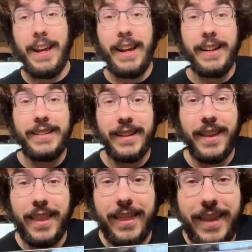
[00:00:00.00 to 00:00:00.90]

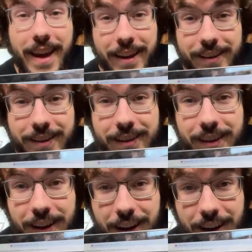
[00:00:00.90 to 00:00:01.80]
into
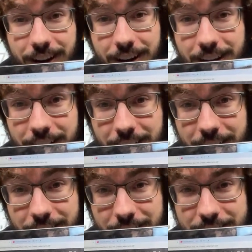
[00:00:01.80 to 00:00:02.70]
this
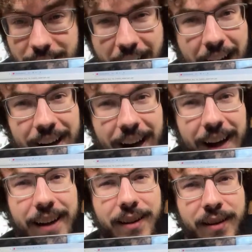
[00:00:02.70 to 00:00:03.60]
TIE
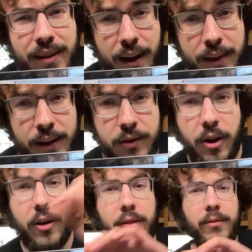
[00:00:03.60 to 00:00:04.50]
Ace, I think it's
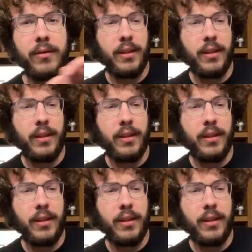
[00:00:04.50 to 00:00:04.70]
called.